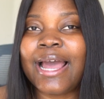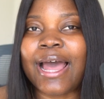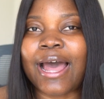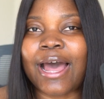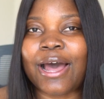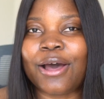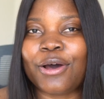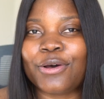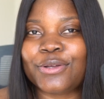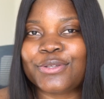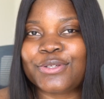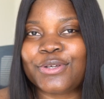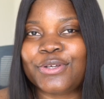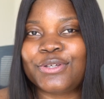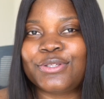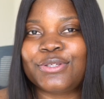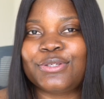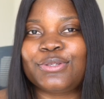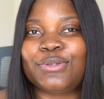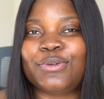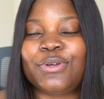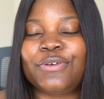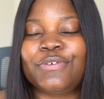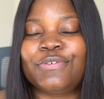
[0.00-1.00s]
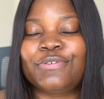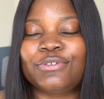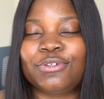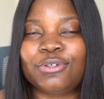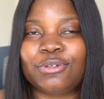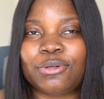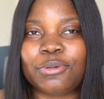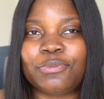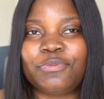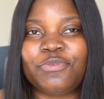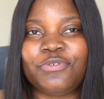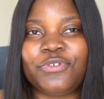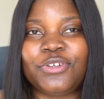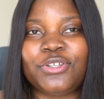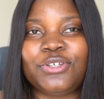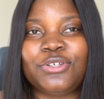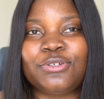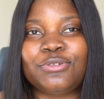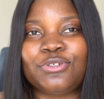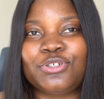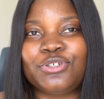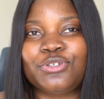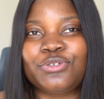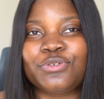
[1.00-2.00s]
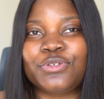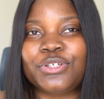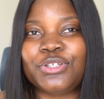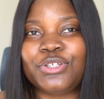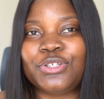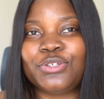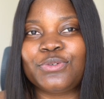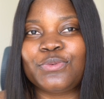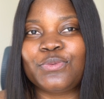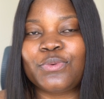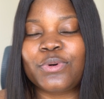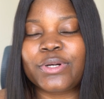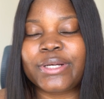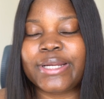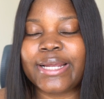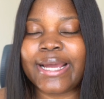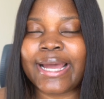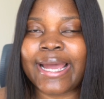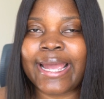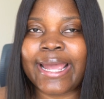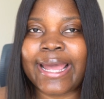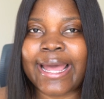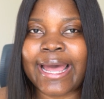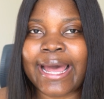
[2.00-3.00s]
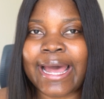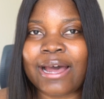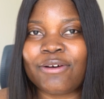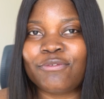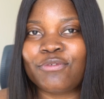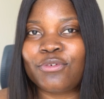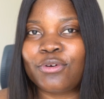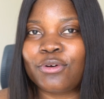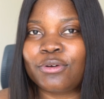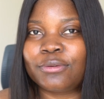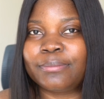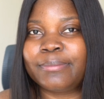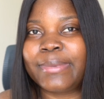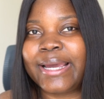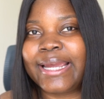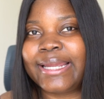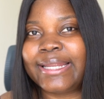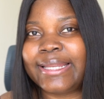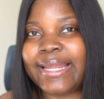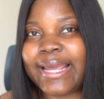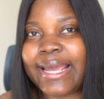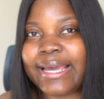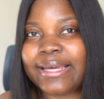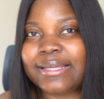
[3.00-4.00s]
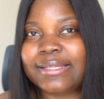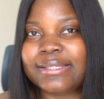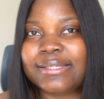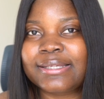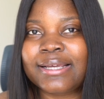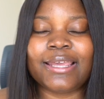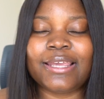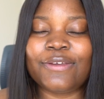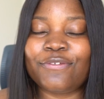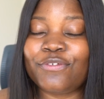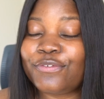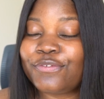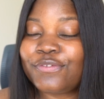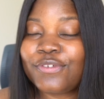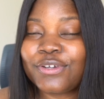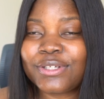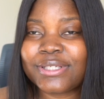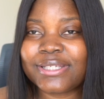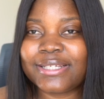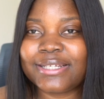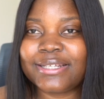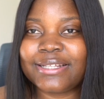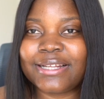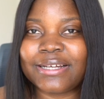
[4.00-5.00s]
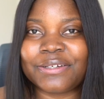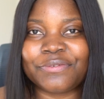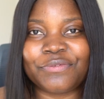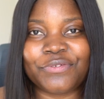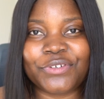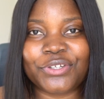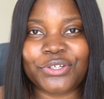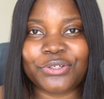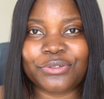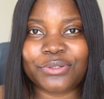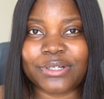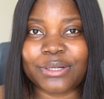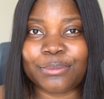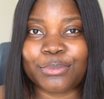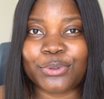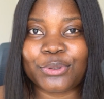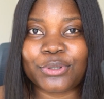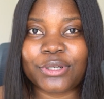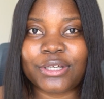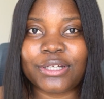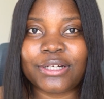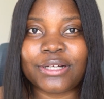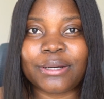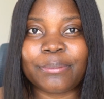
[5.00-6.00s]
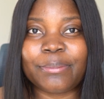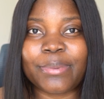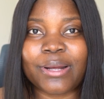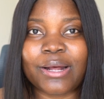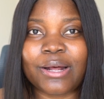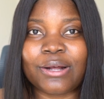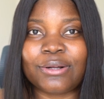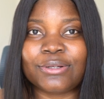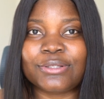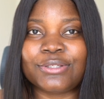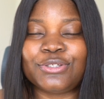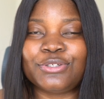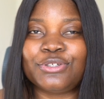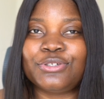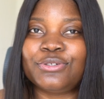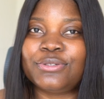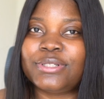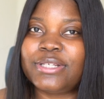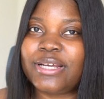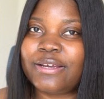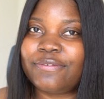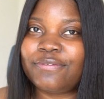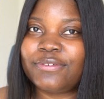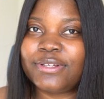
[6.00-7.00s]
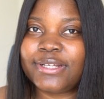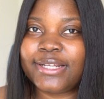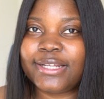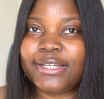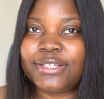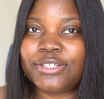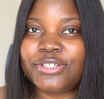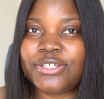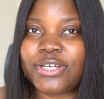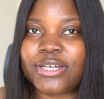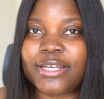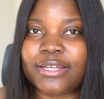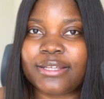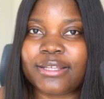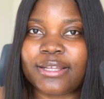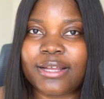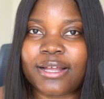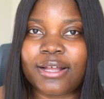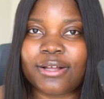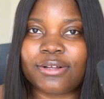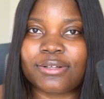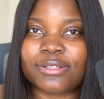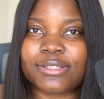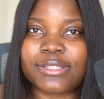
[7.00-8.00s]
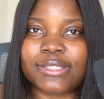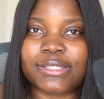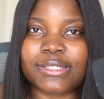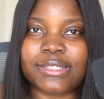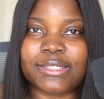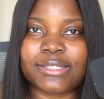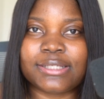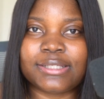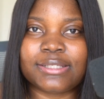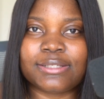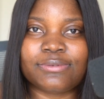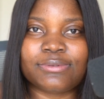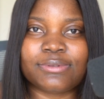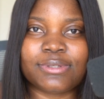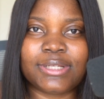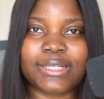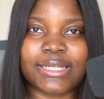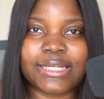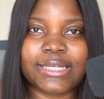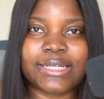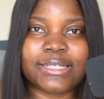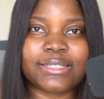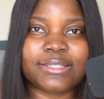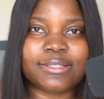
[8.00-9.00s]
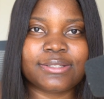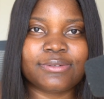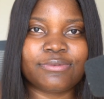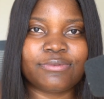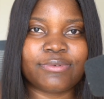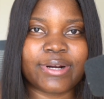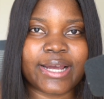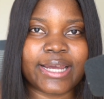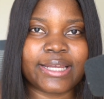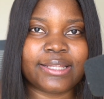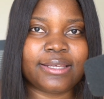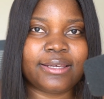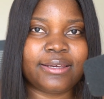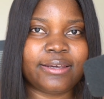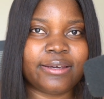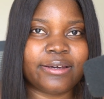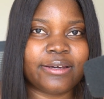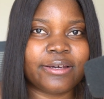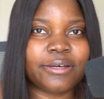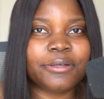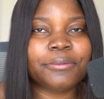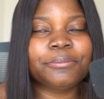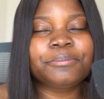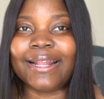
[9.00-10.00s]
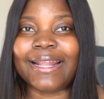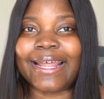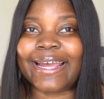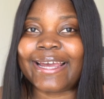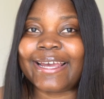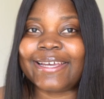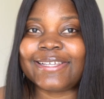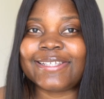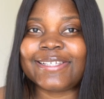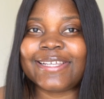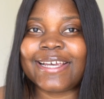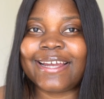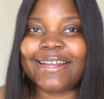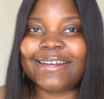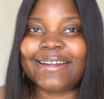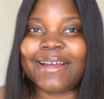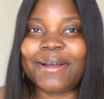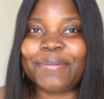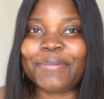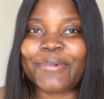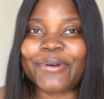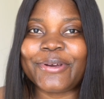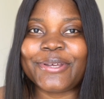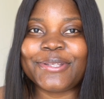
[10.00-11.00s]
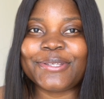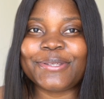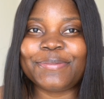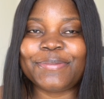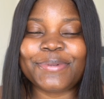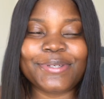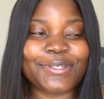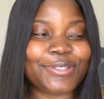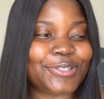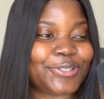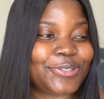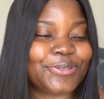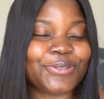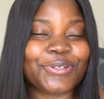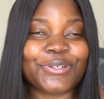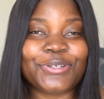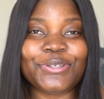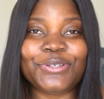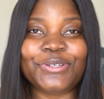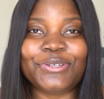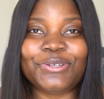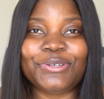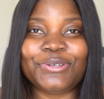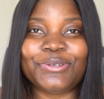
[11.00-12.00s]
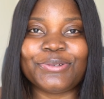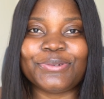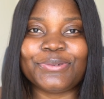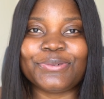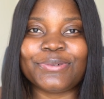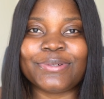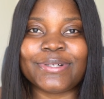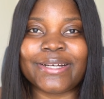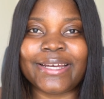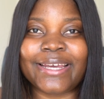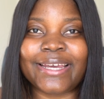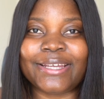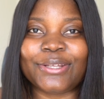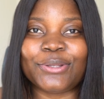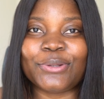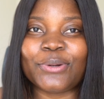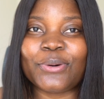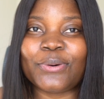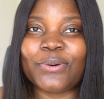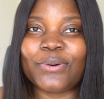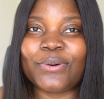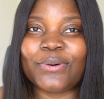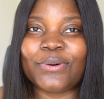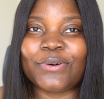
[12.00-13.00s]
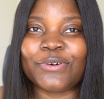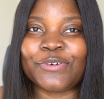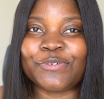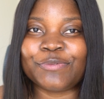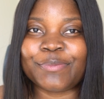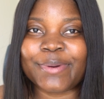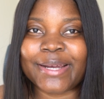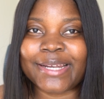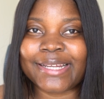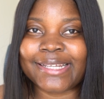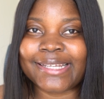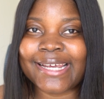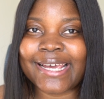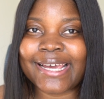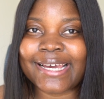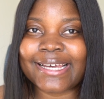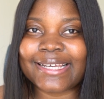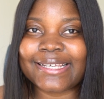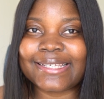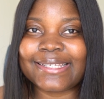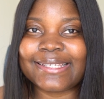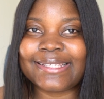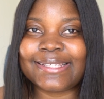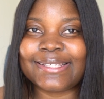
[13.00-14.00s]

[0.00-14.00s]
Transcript: I was going to do a follow-up video showing you what I have on my DeX. If you've not seen that video that I'm talking about, you should definitely check it out. It's linked right here. Like I said, I'm going to be showing you a tour of my DeX.